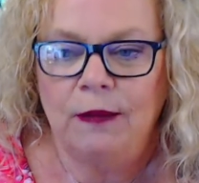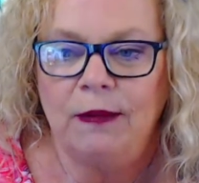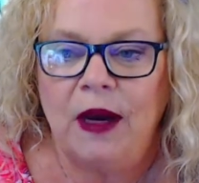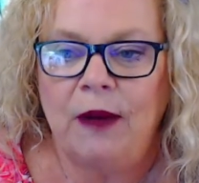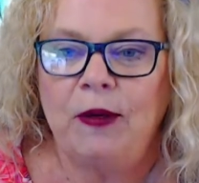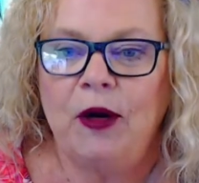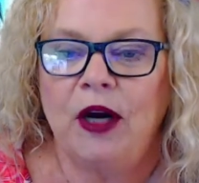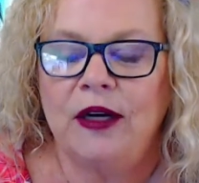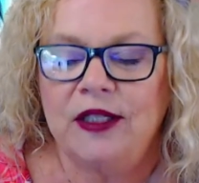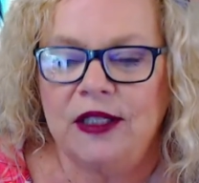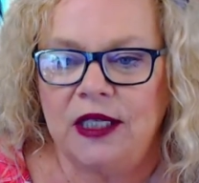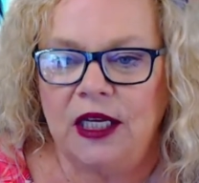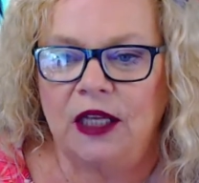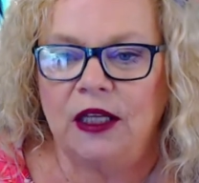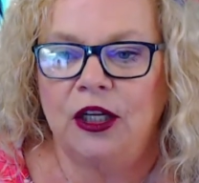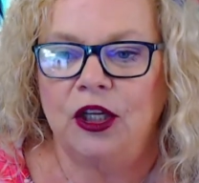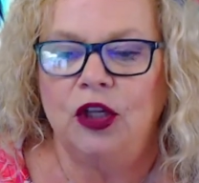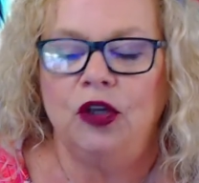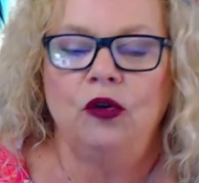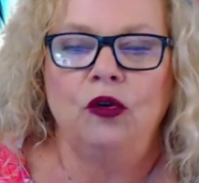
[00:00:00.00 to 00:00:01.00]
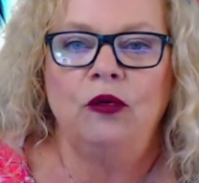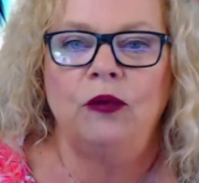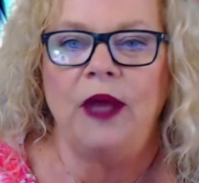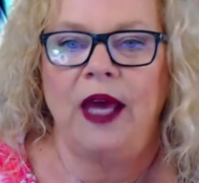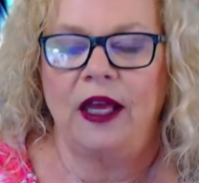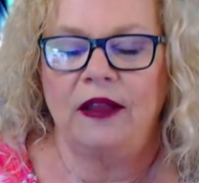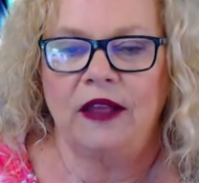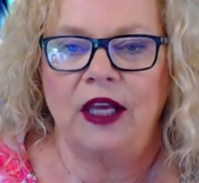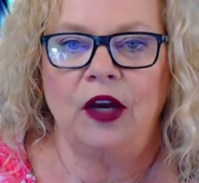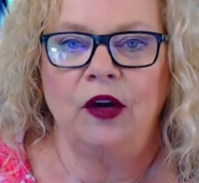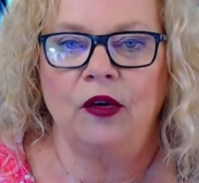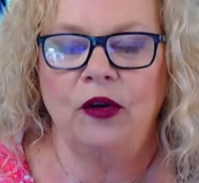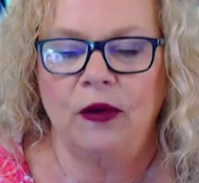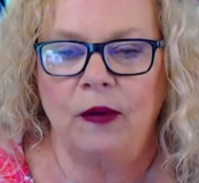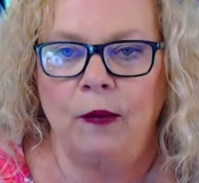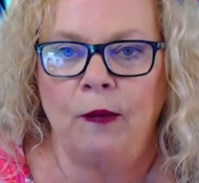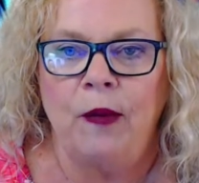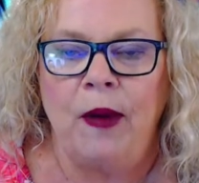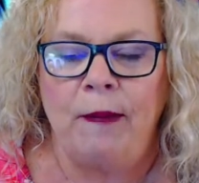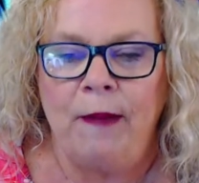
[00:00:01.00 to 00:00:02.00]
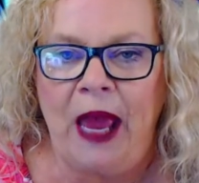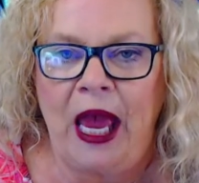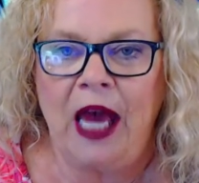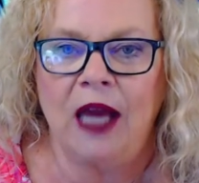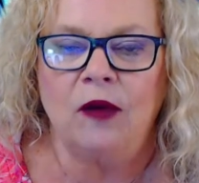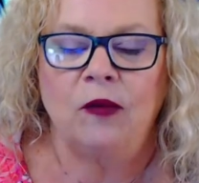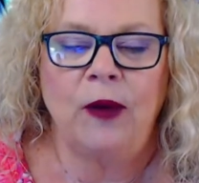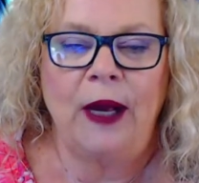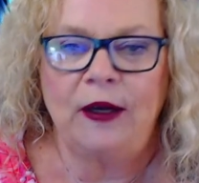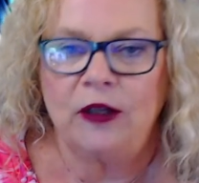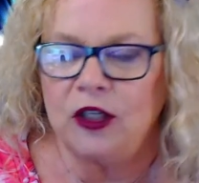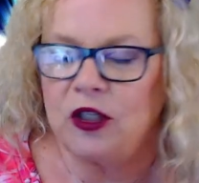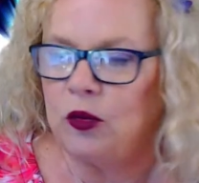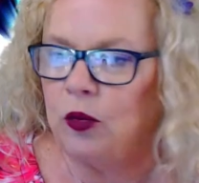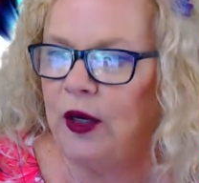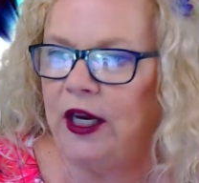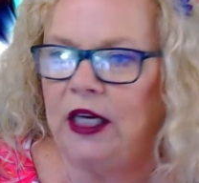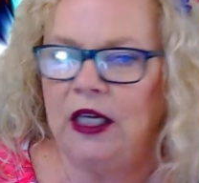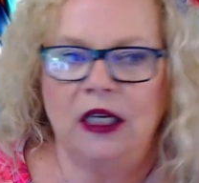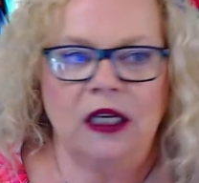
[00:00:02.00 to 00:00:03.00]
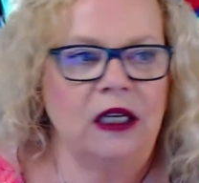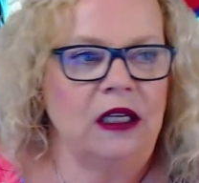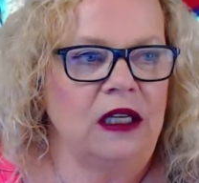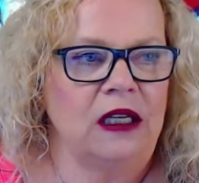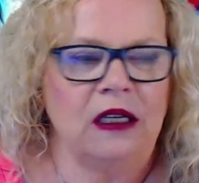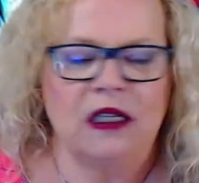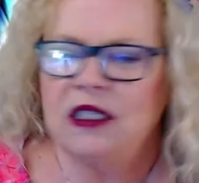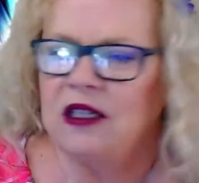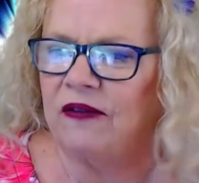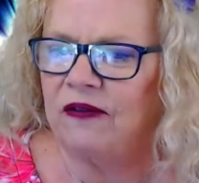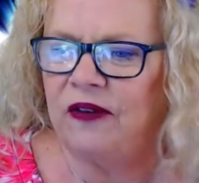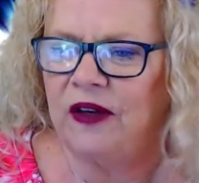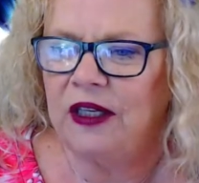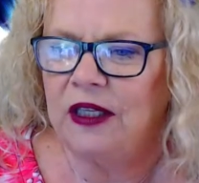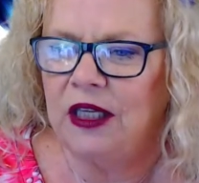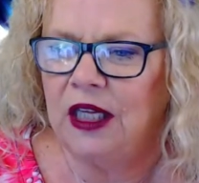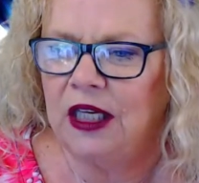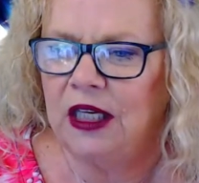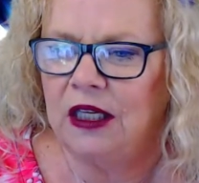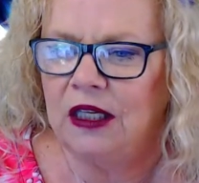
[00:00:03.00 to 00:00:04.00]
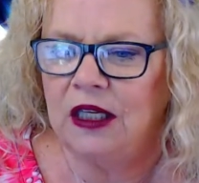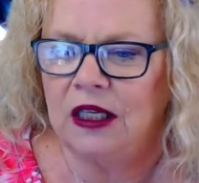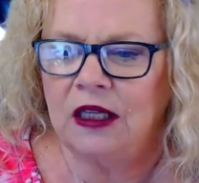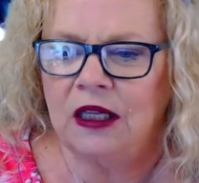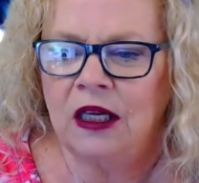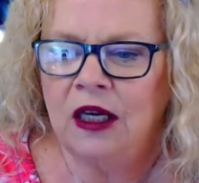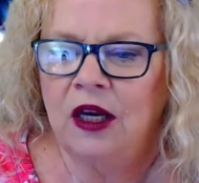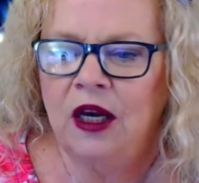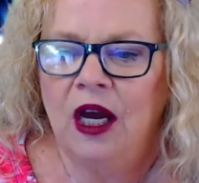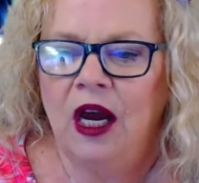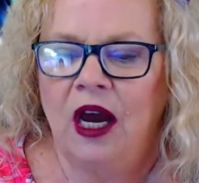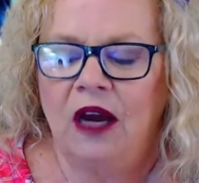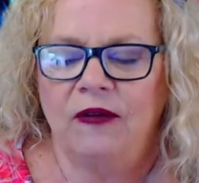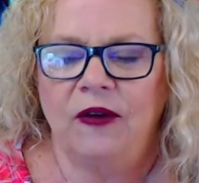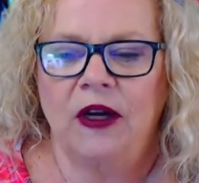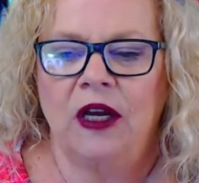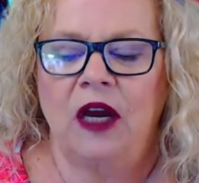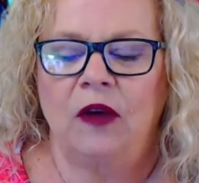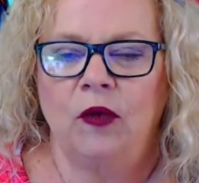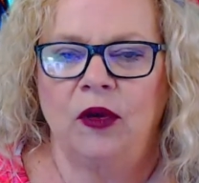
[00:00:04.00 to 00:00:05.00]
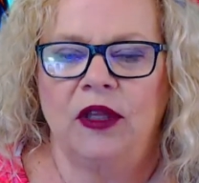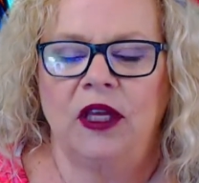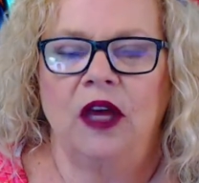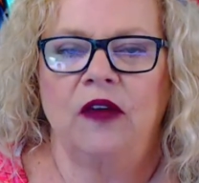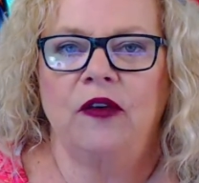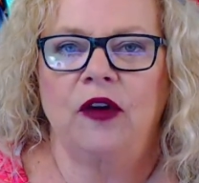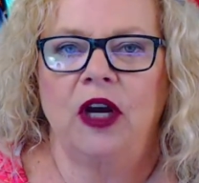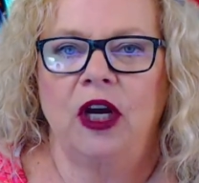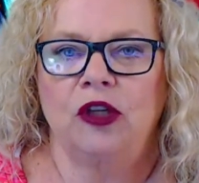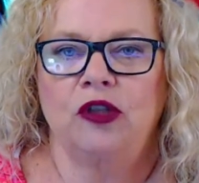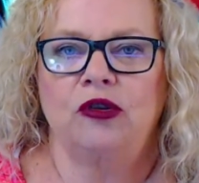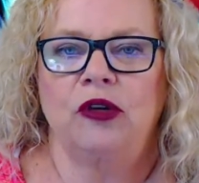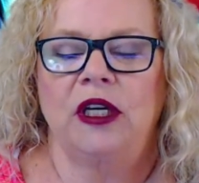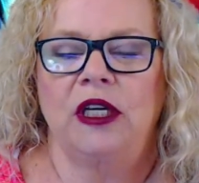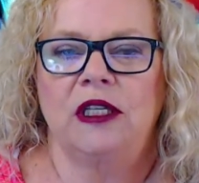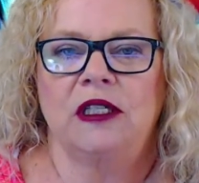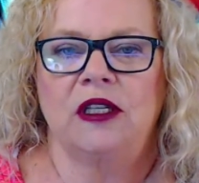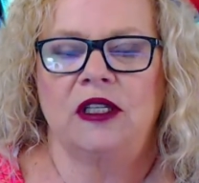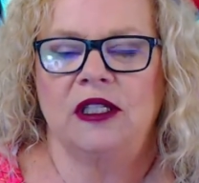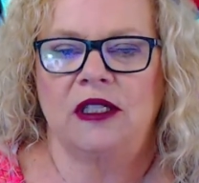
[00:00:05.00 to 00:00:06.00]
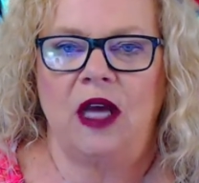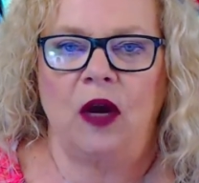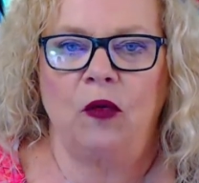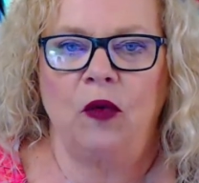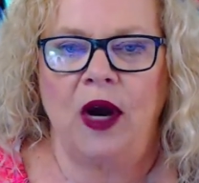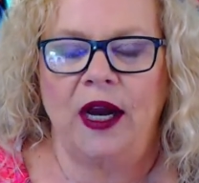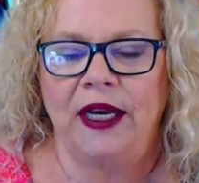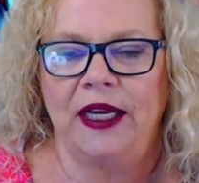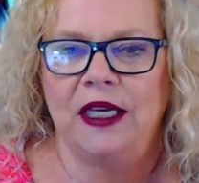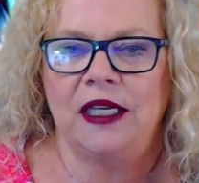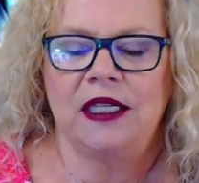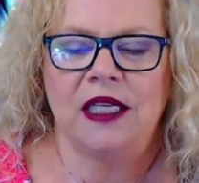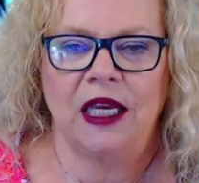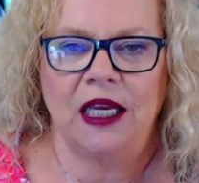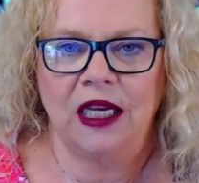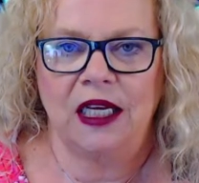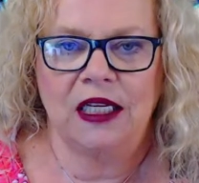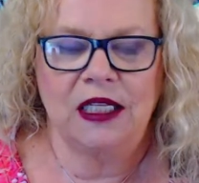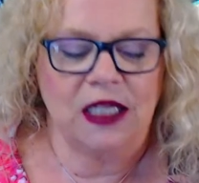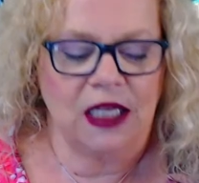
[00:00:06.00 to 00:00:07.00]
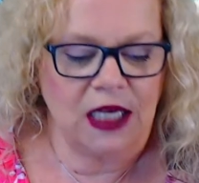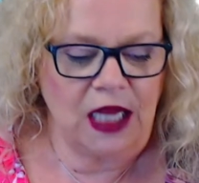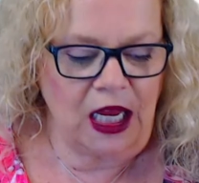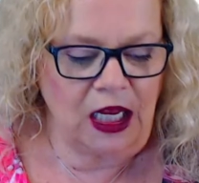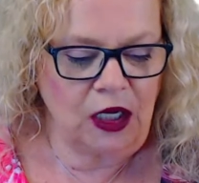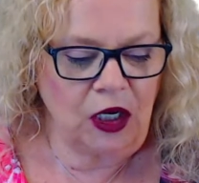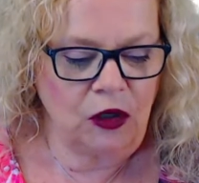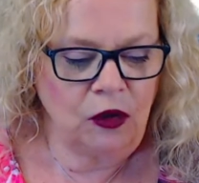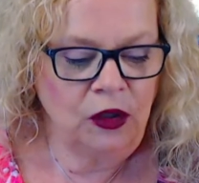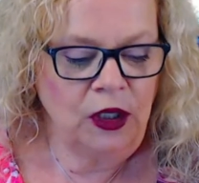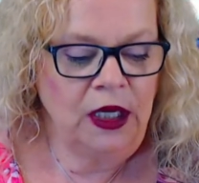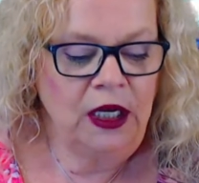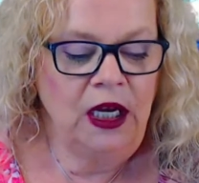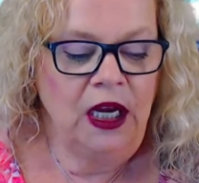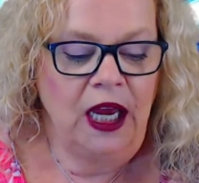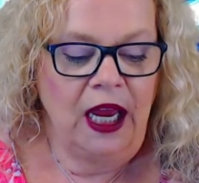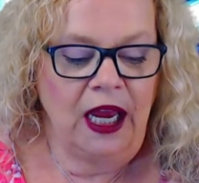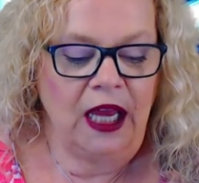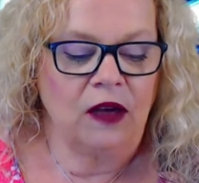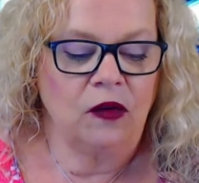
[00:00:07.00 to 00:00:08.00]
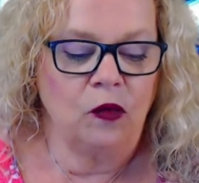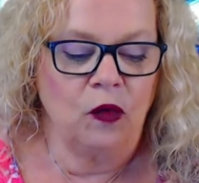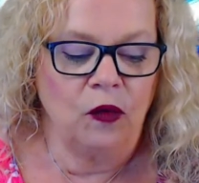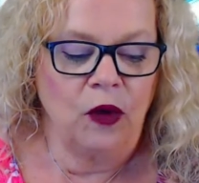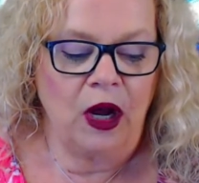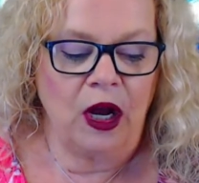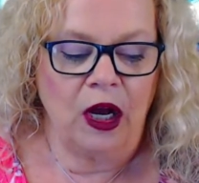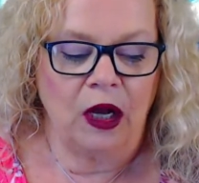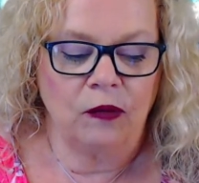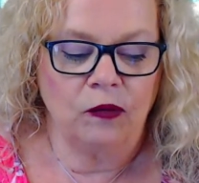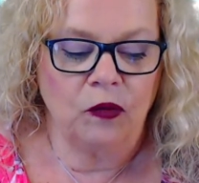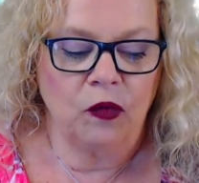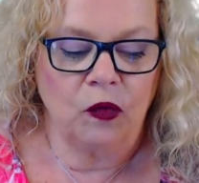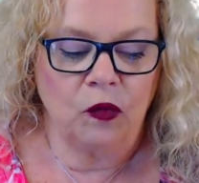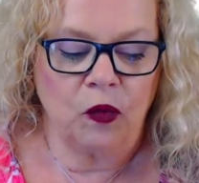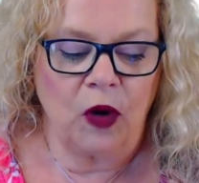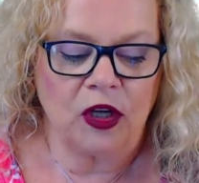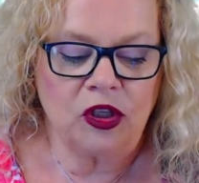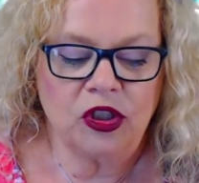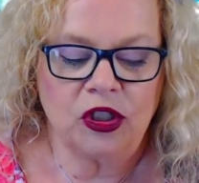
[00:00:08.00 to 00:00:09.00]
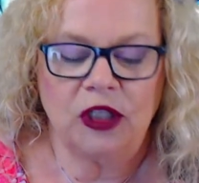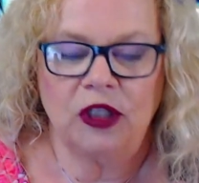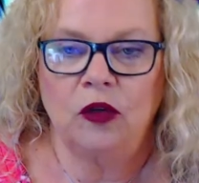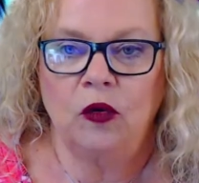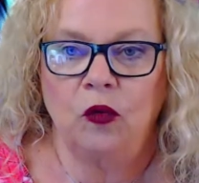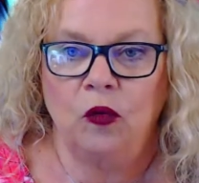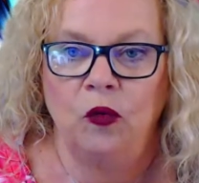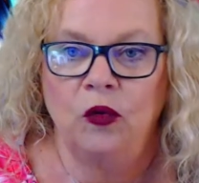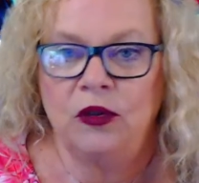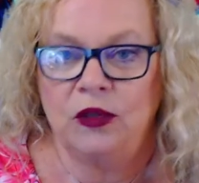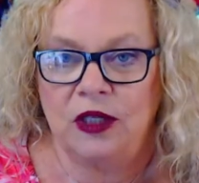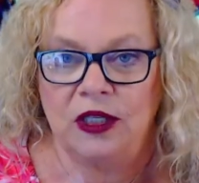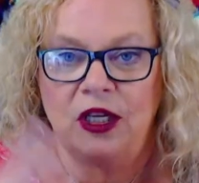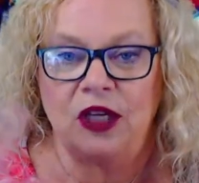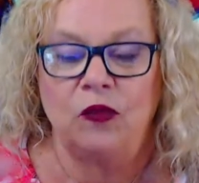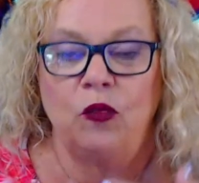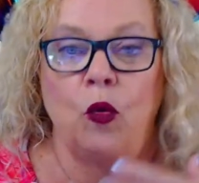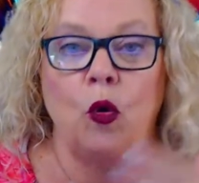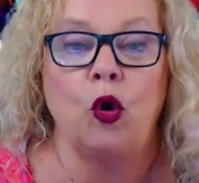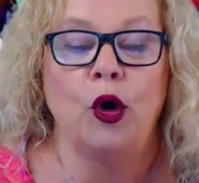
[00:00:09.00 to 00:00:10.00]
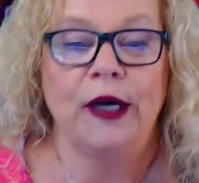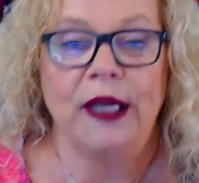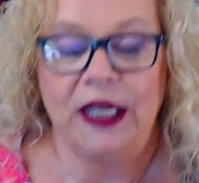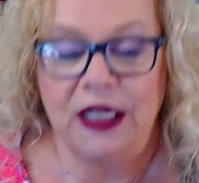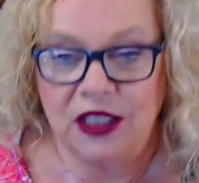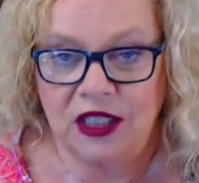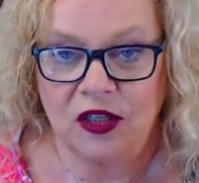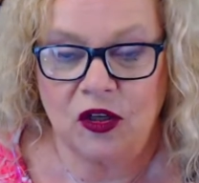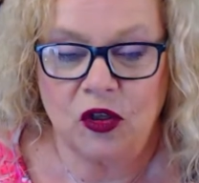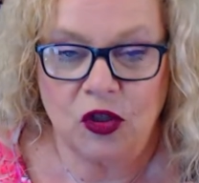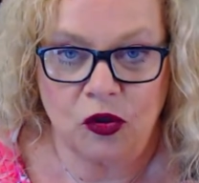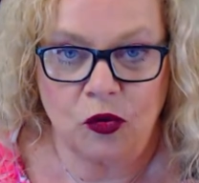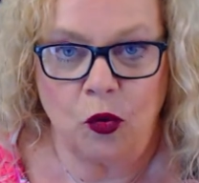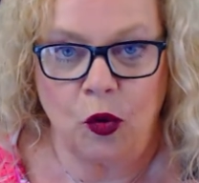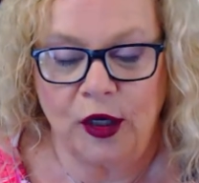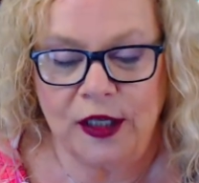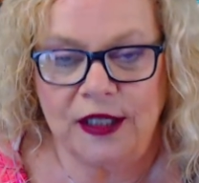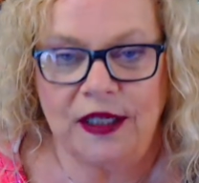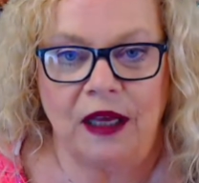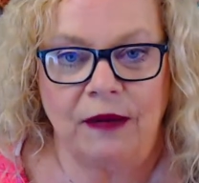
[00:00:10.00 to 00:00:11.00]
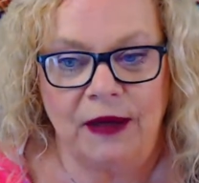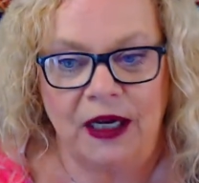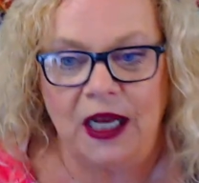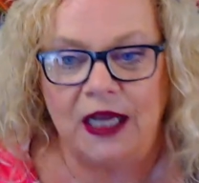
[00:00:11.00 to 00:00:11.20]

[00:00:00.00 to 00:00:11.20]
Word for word: Remember, I was telling you that they're mad about Sweden and is it Finland and I forgot what the other country is. Is that wanting to get into NATO and um, Russian did warnings towards them.